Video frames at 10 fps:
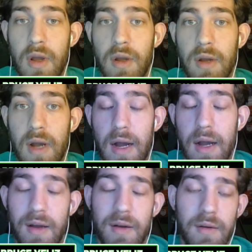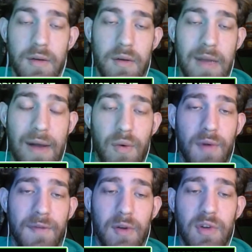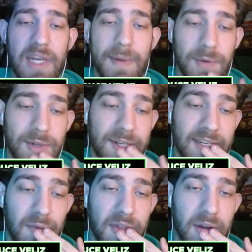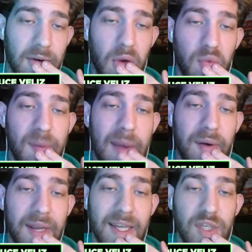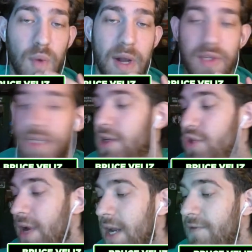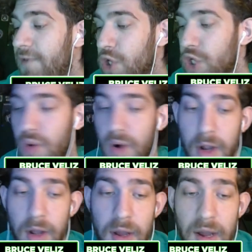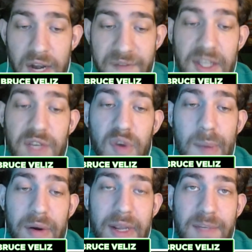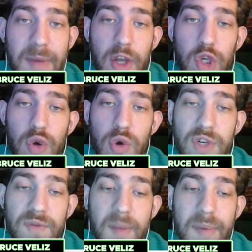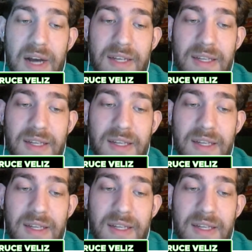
uh, Al Horford, Chris Porzingis, as we think. No rebounding as well, said Dwayne, for sure. Defensive rebounding has been atrocious for the Boston